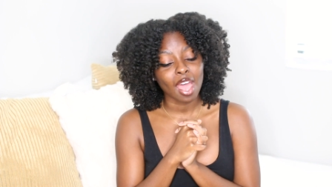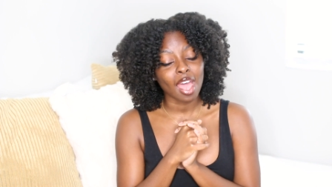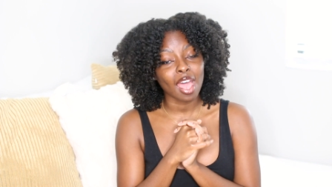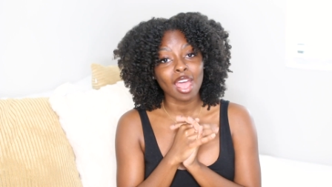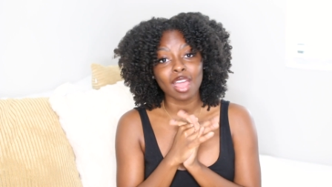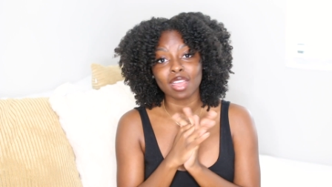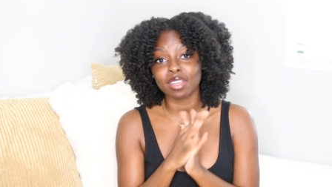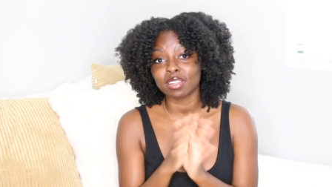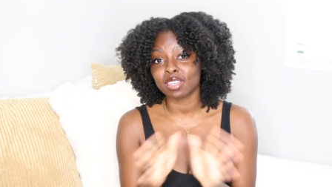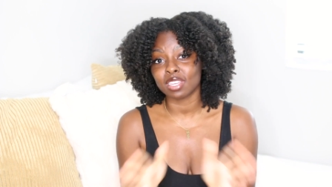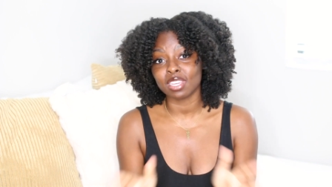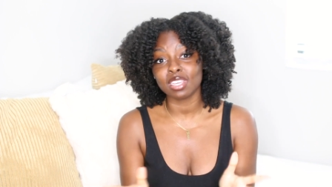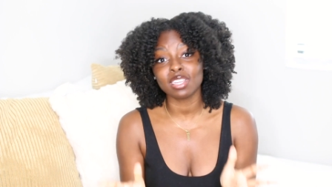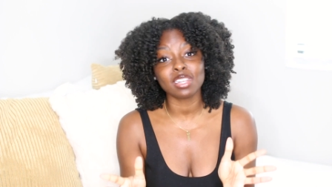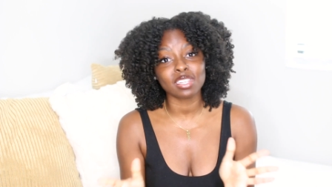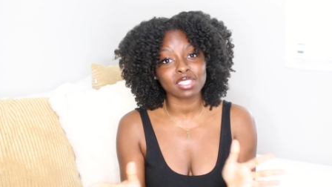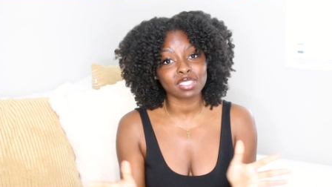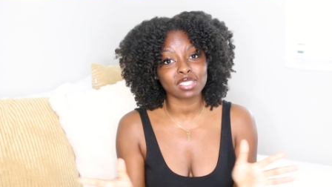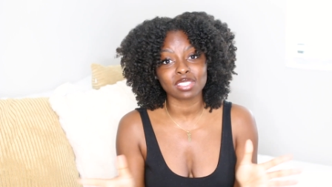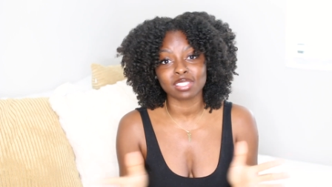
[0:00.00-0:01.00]
I, he
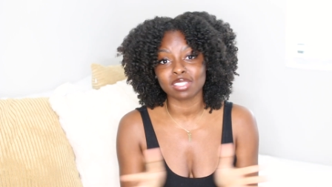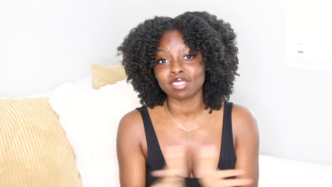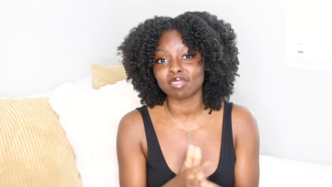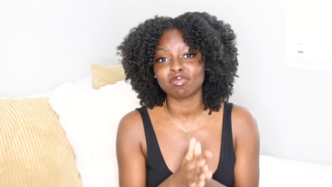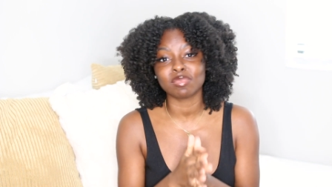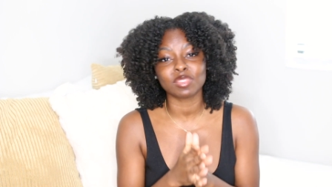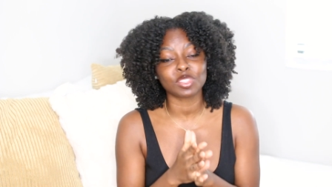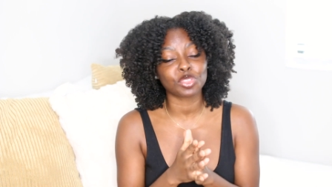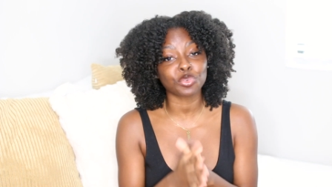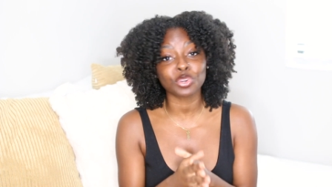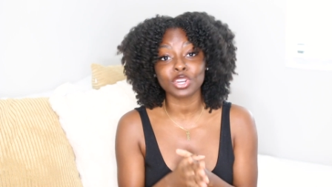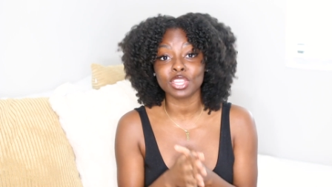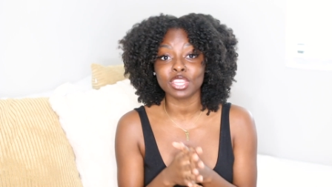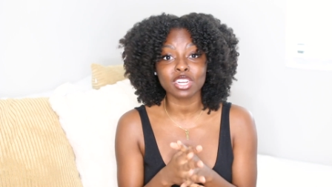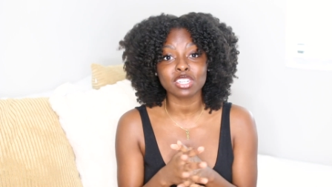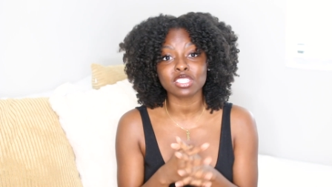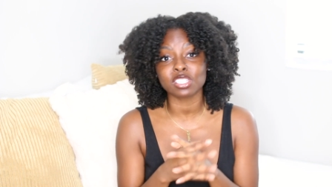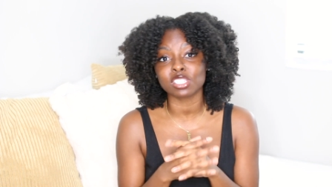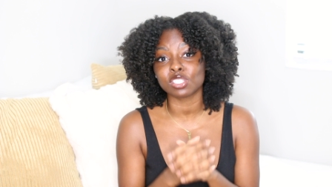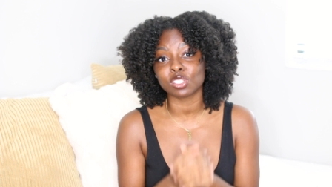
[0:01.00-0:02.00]
needs, three
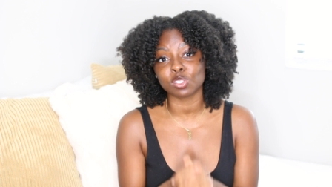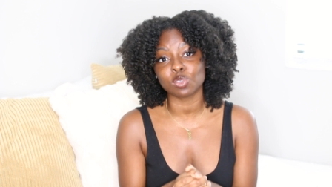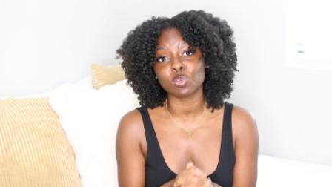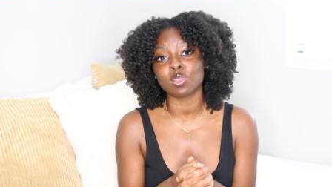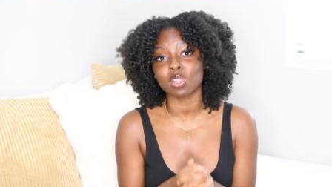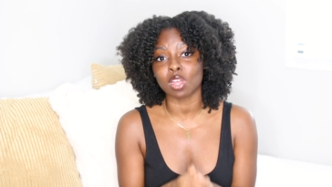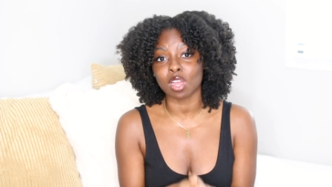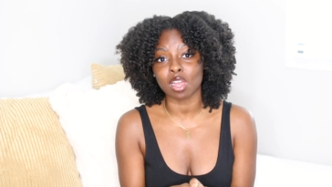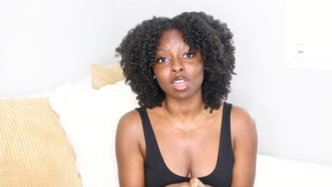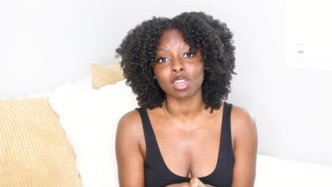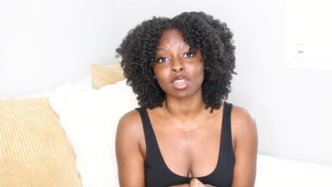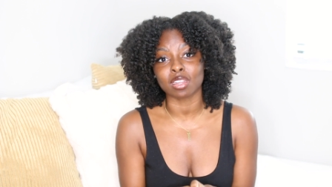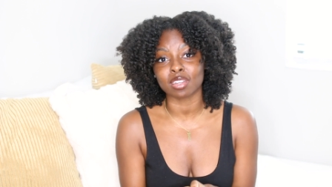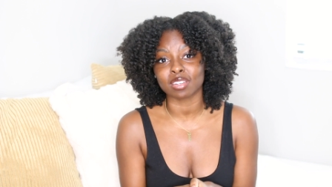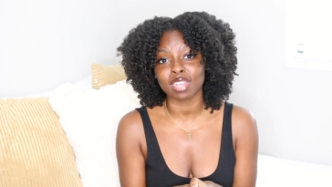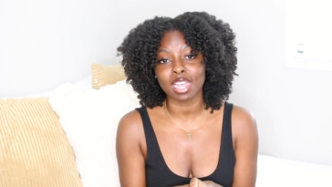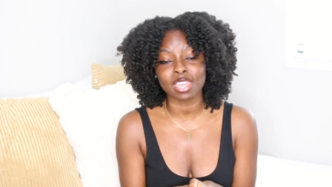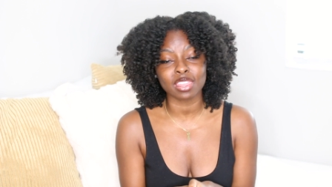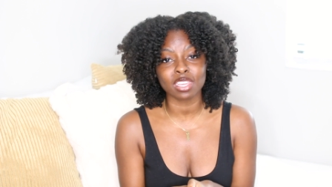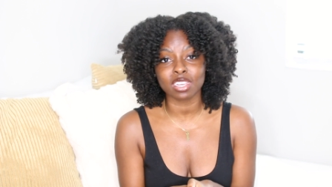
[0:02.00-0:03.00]
years is too
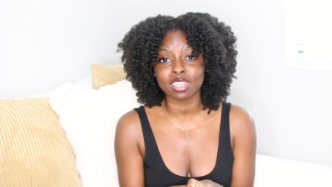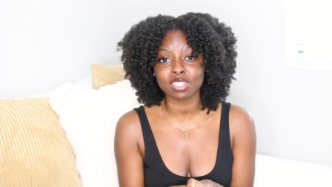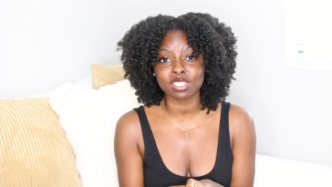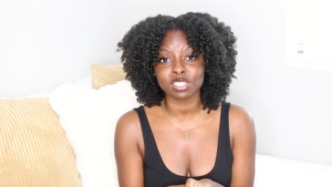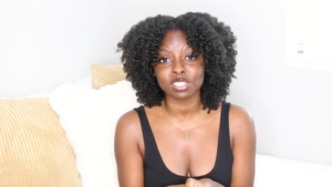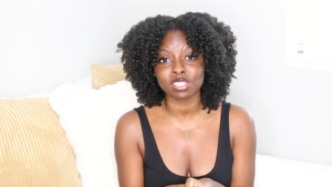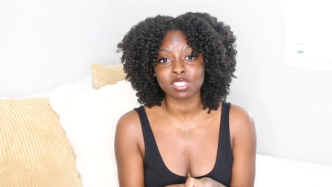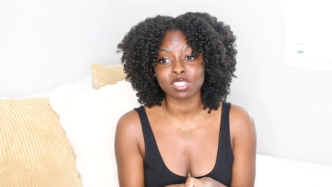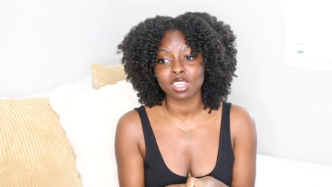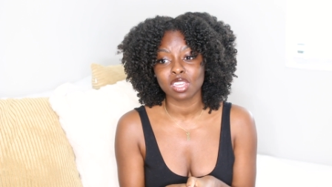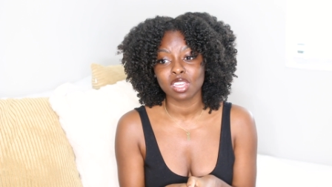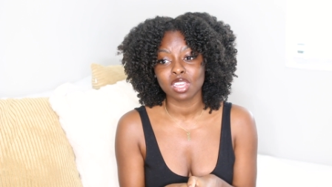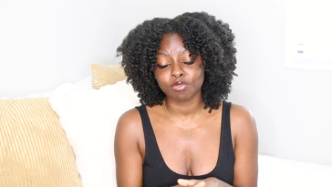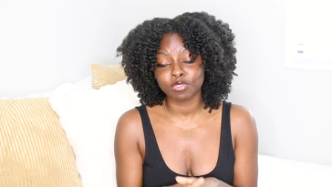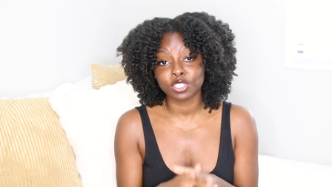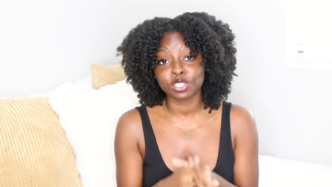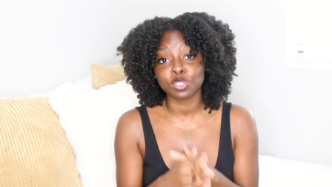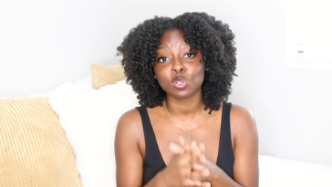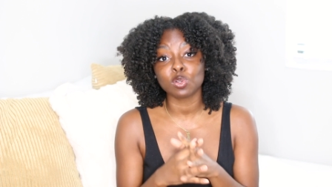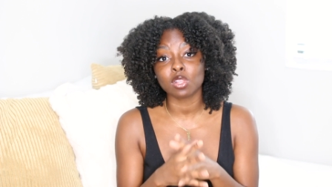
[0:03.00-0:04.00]
long. I think it's
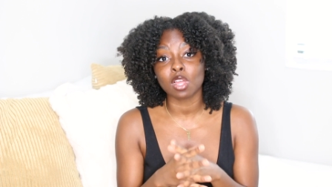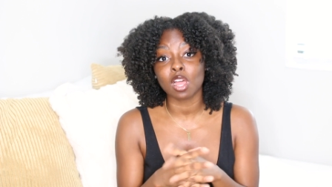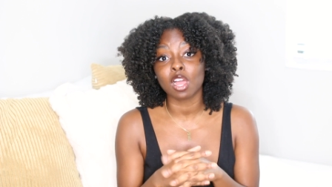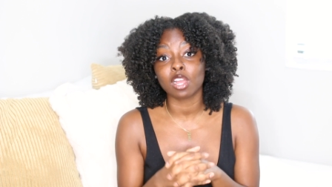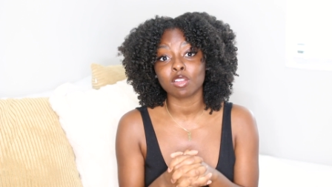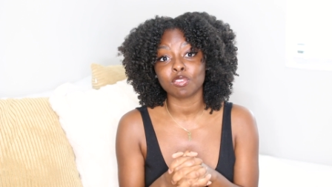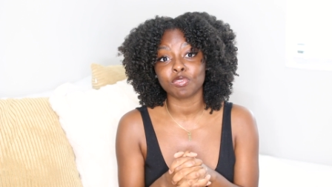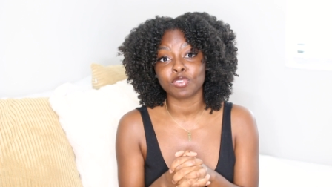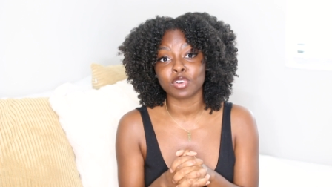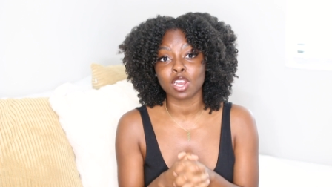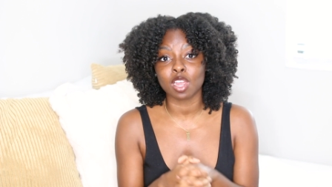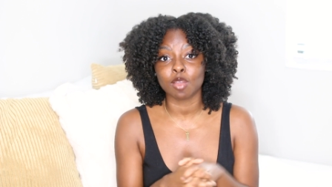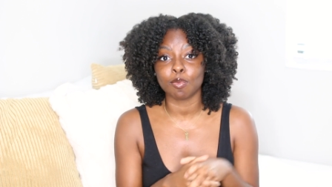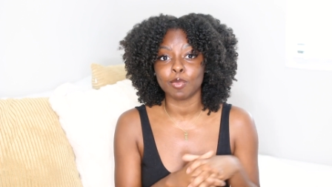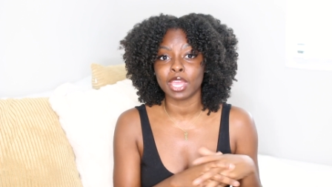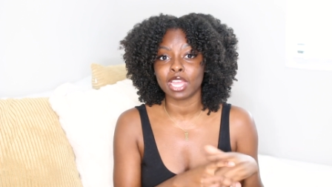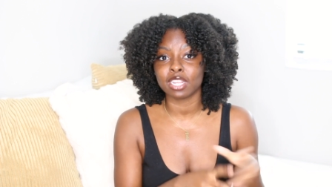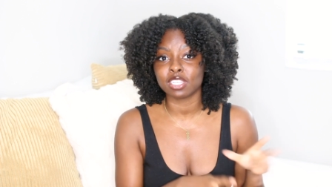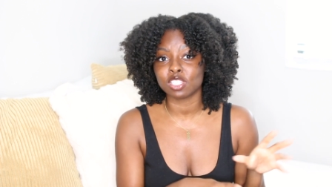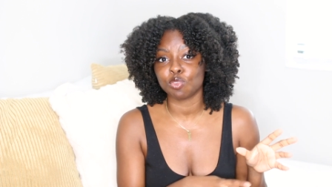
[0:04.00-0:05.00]
too long for a
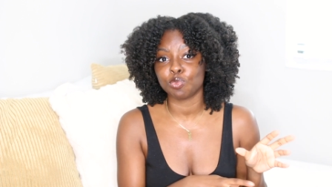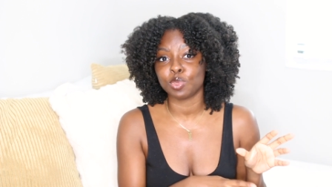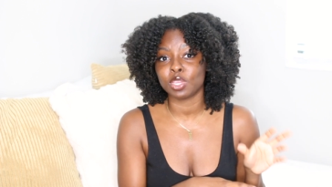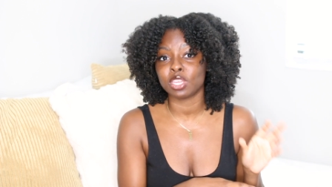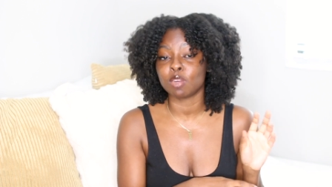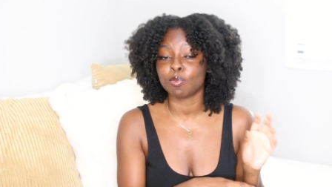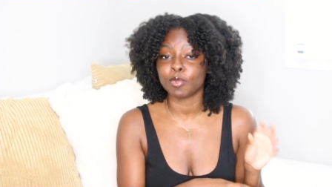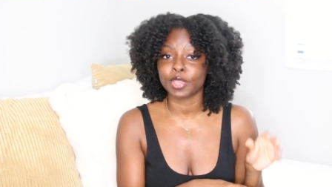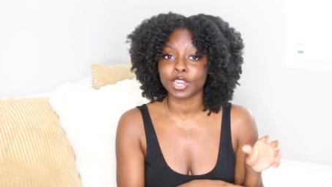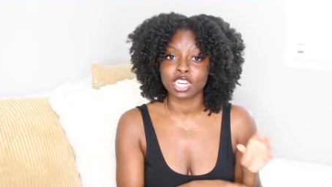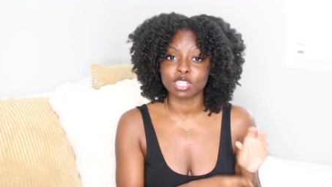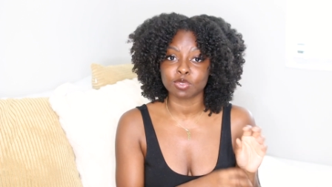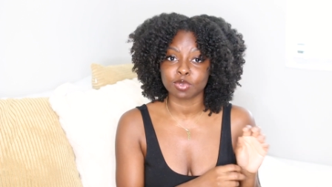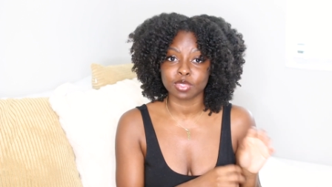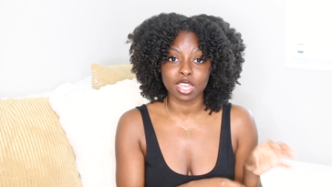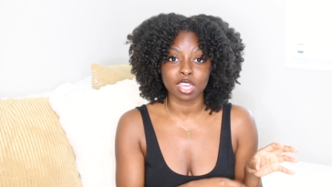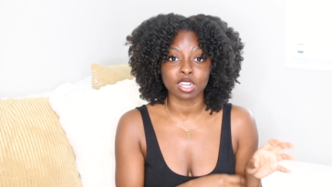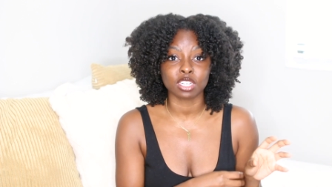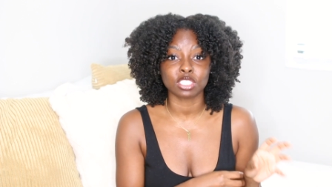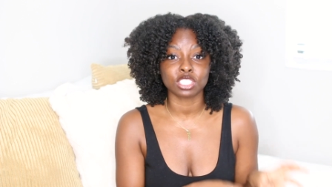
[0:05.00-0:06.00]
man to be in a marriage
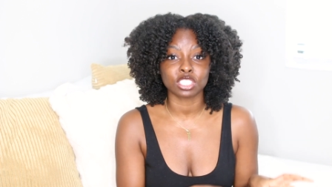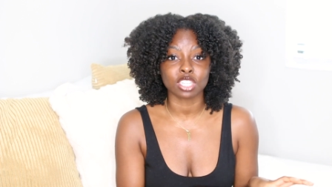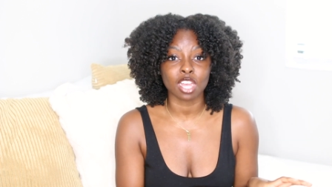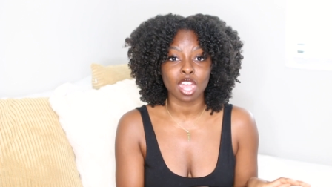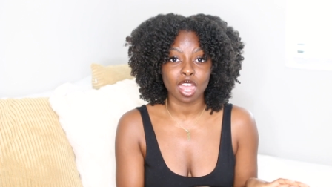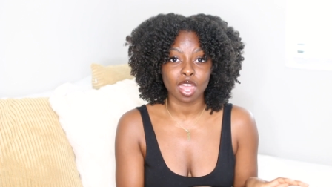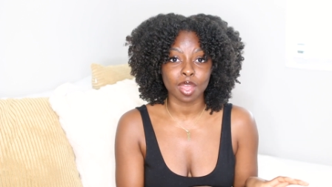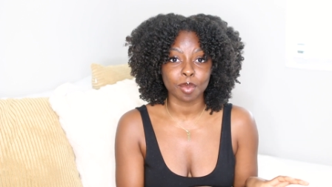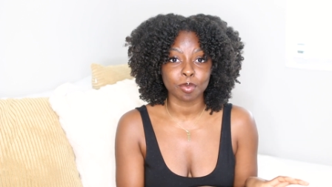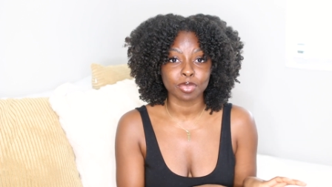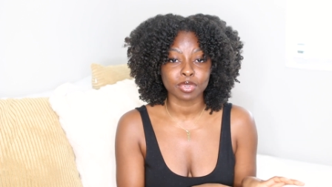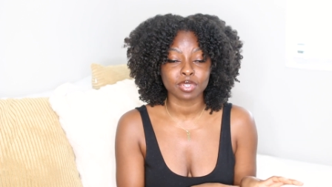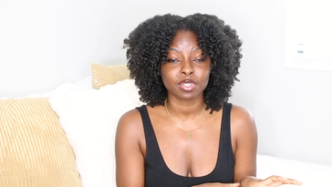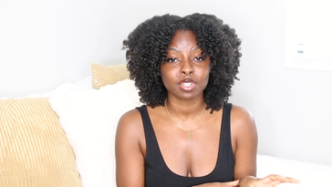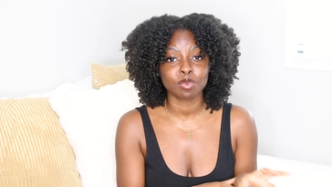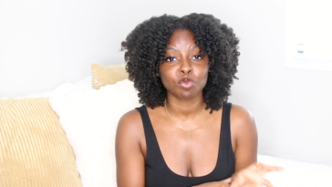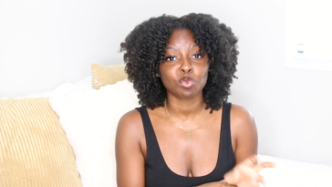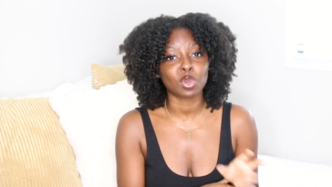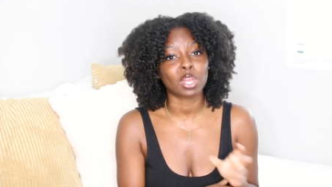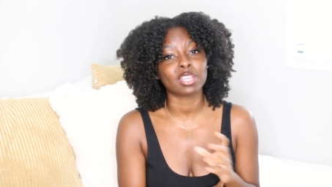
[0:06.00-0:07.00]
without a job
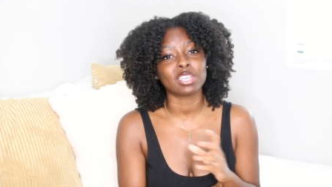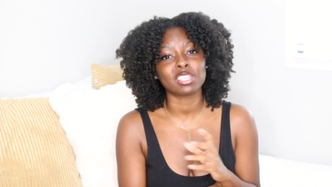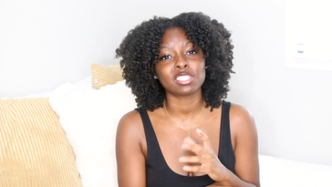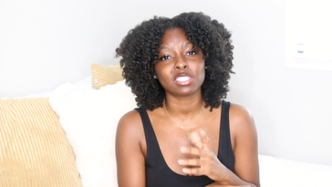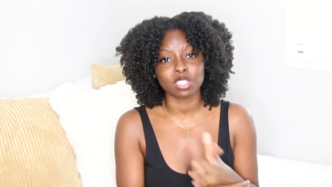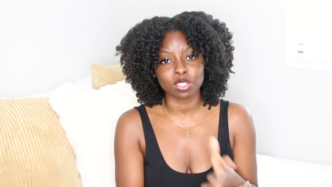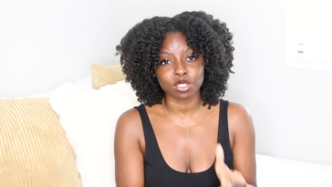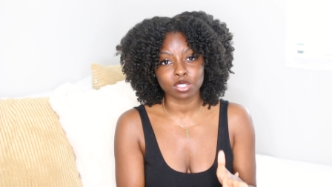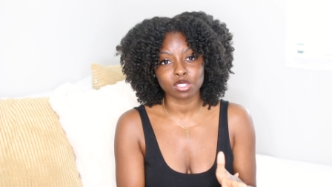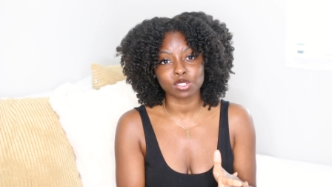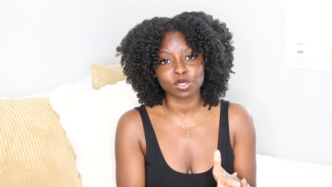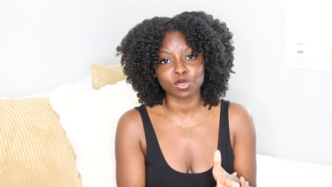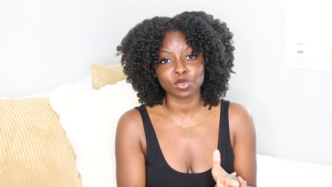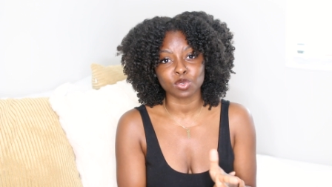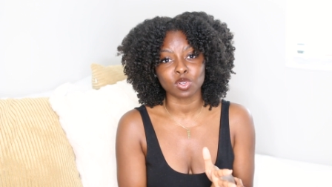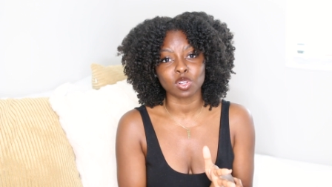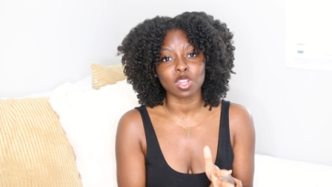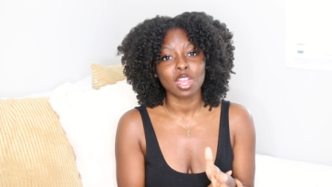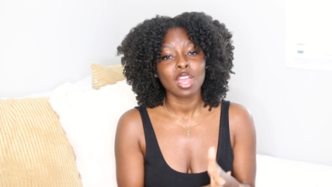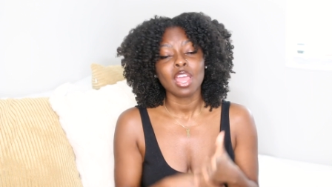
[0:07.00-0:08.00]
while he's still in
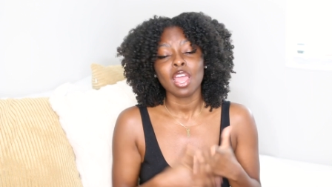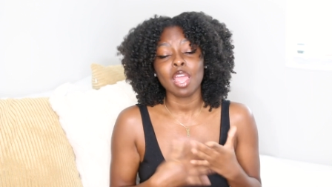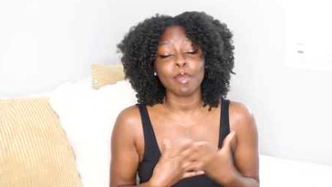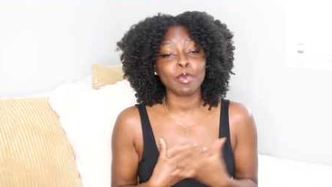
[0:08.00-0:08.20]
school.